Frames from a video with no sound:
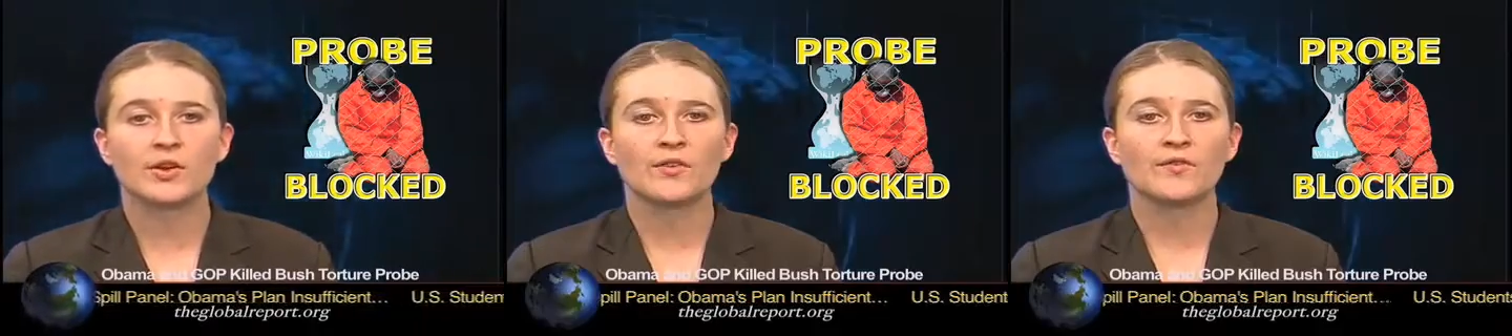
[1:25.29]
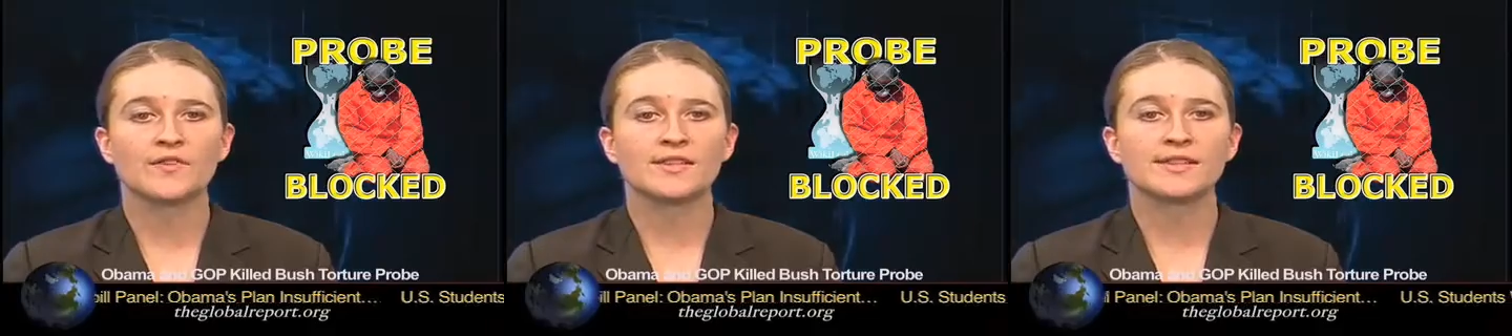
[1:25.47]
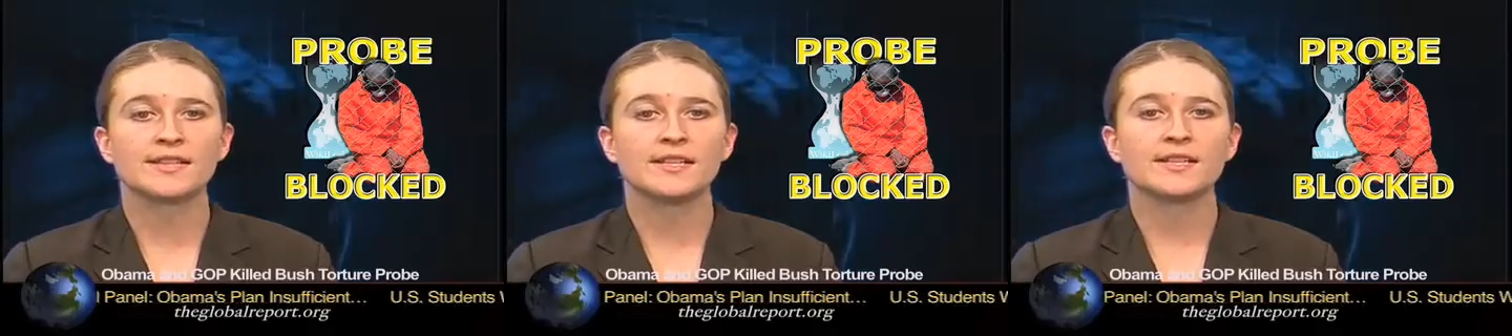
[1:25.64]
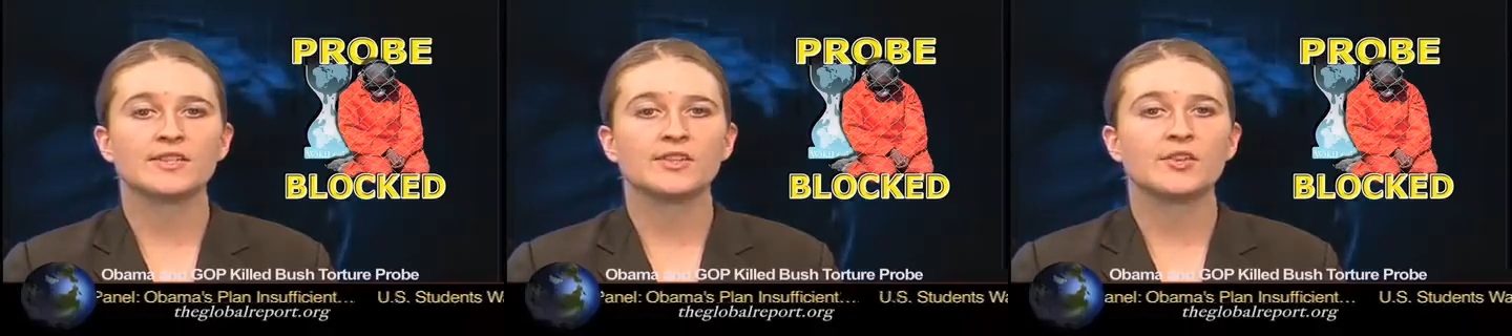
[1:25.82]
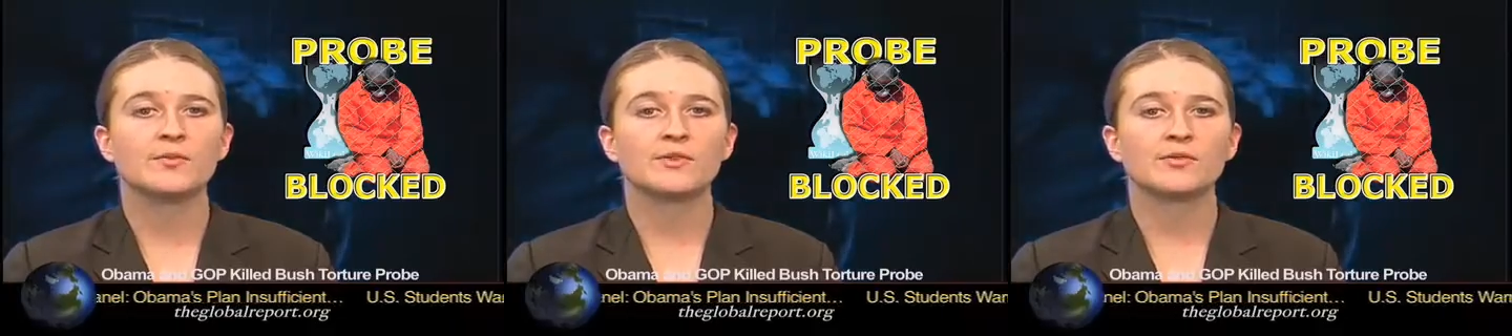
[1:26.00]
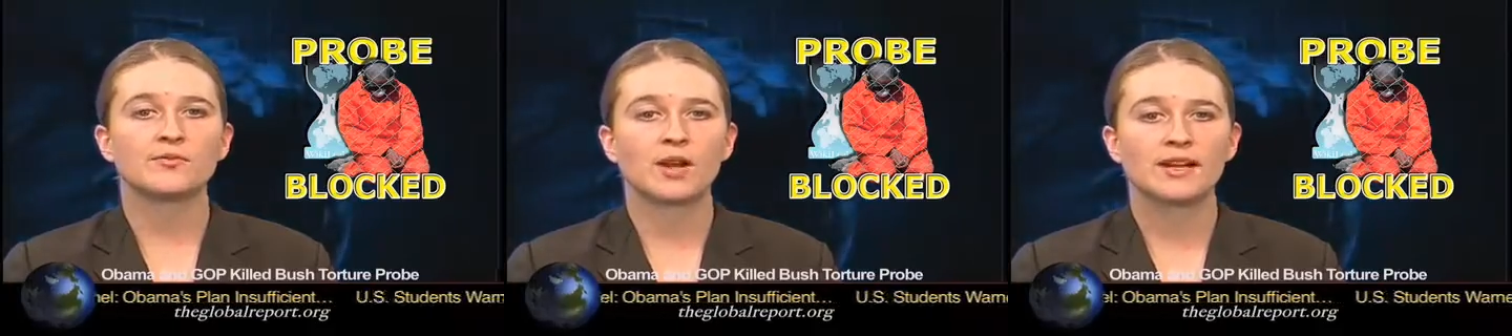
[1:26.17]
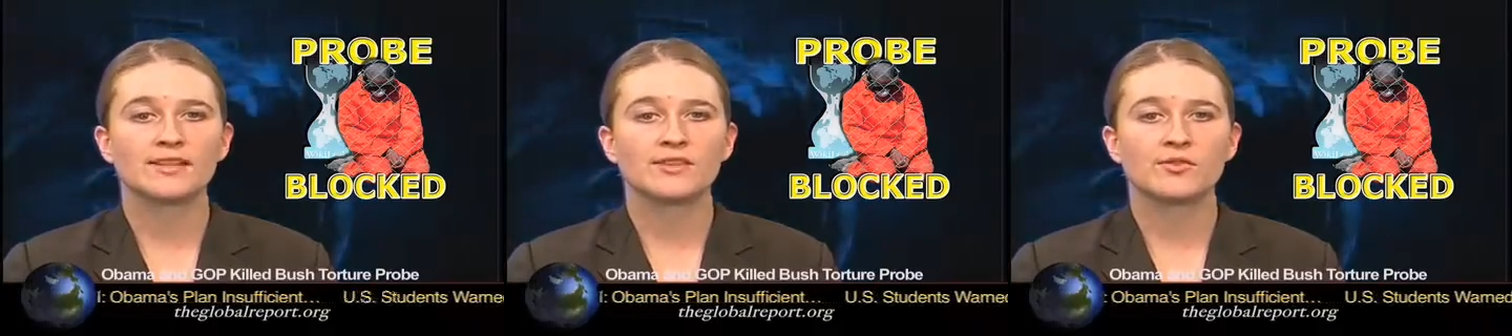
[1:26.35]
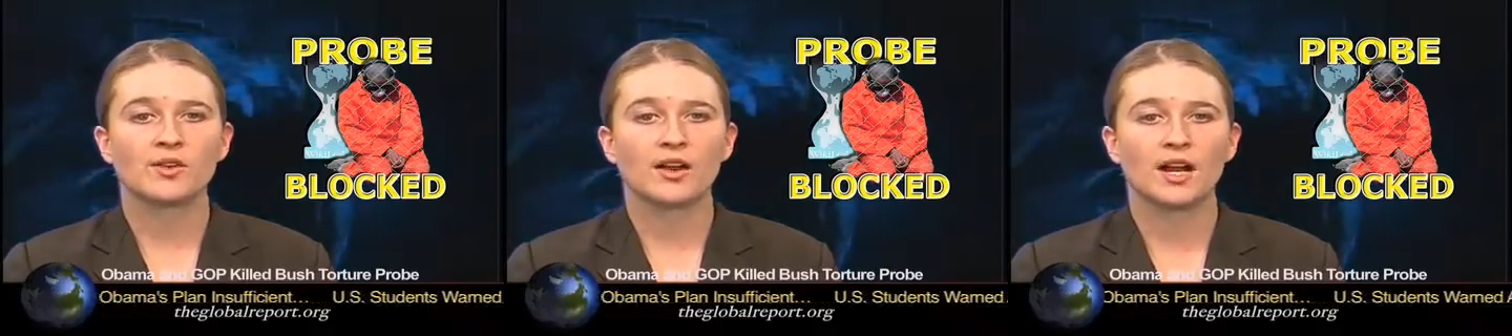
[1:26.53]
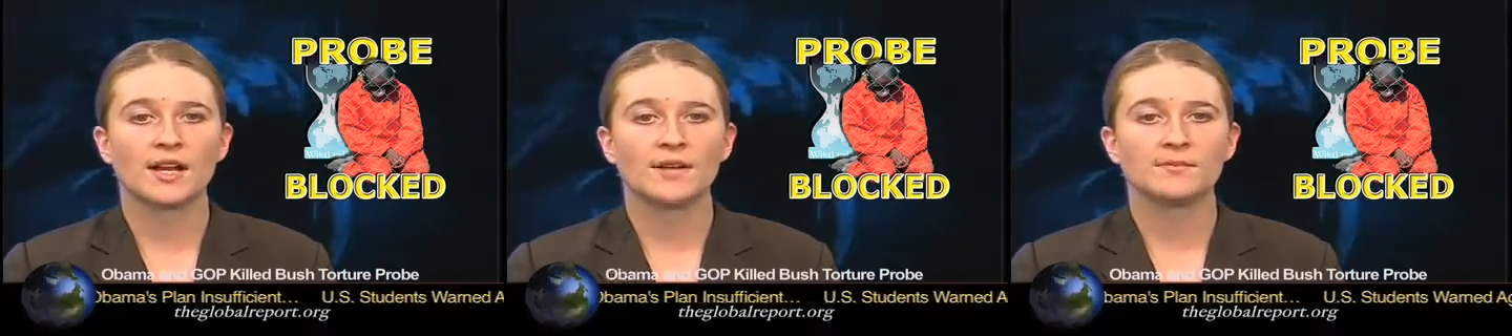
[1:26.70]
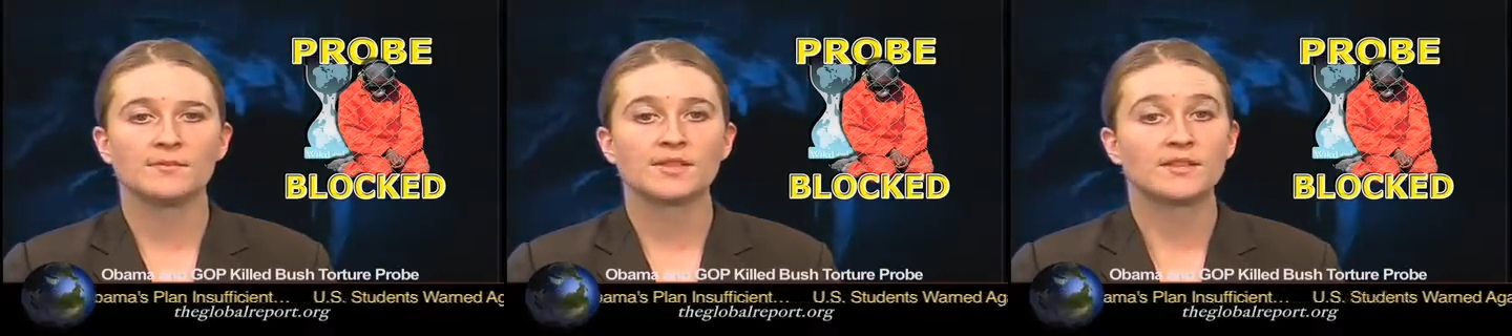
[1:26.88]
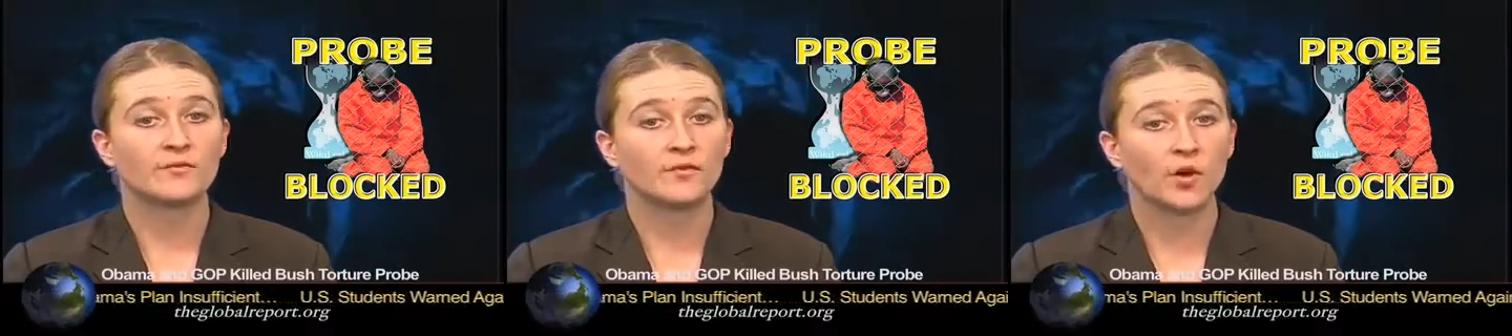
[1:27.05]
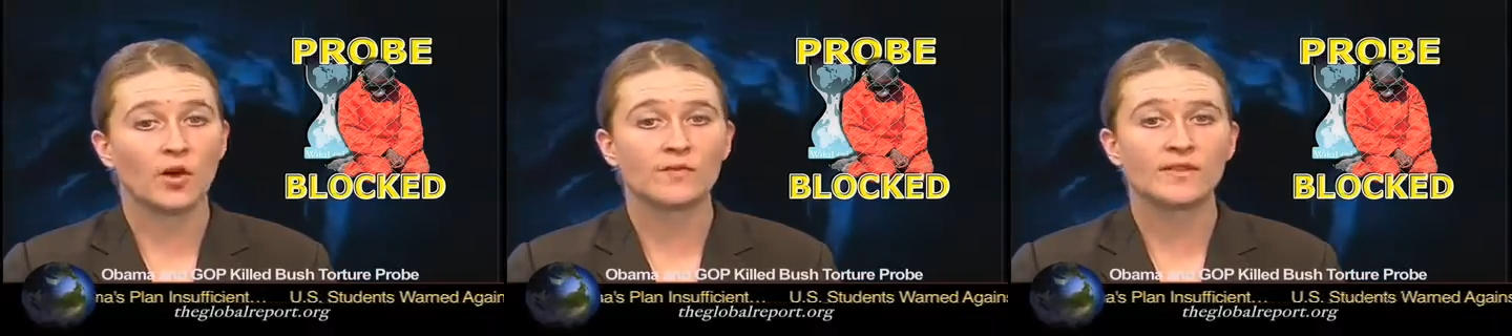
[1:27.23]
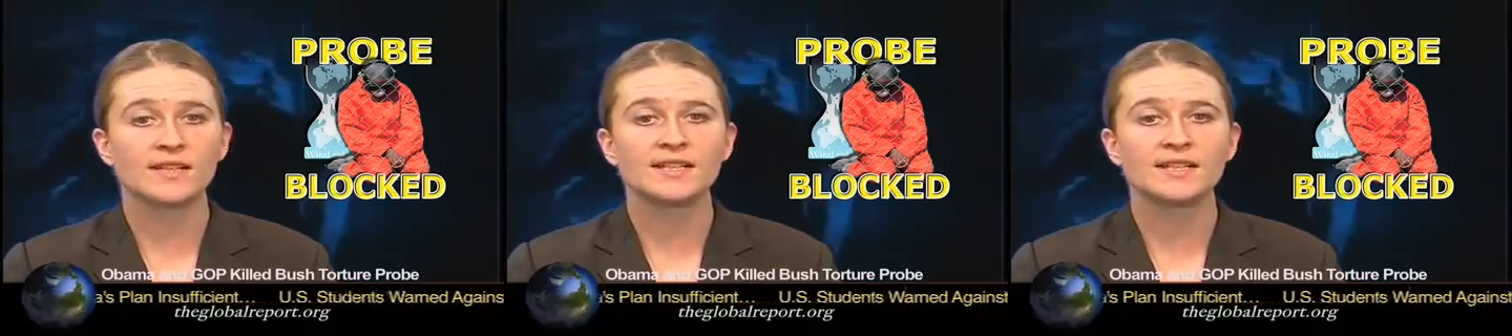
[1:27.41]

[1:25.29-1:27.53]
overseas human rights crimes involving